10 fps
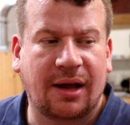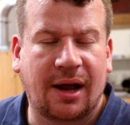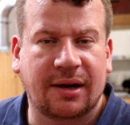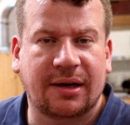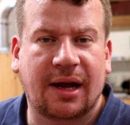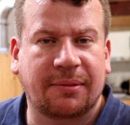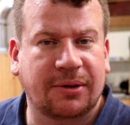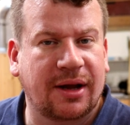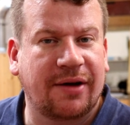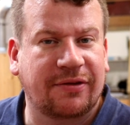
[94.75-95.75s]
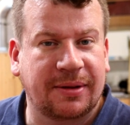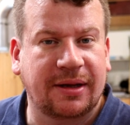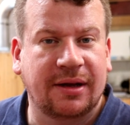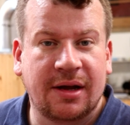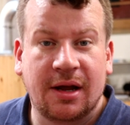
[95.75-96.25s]
and I'm going to have to
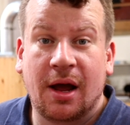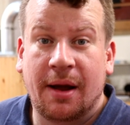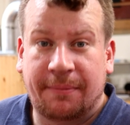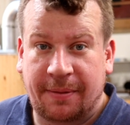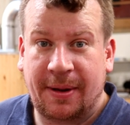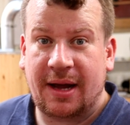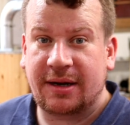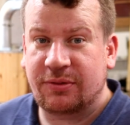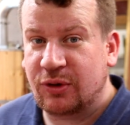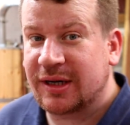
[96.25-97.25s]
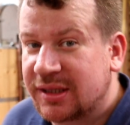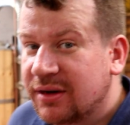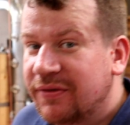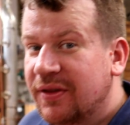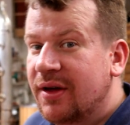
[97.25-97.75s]
be prepared and rested
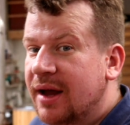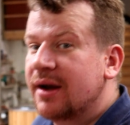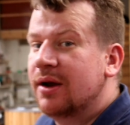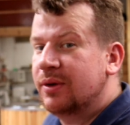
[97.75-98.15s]
for that no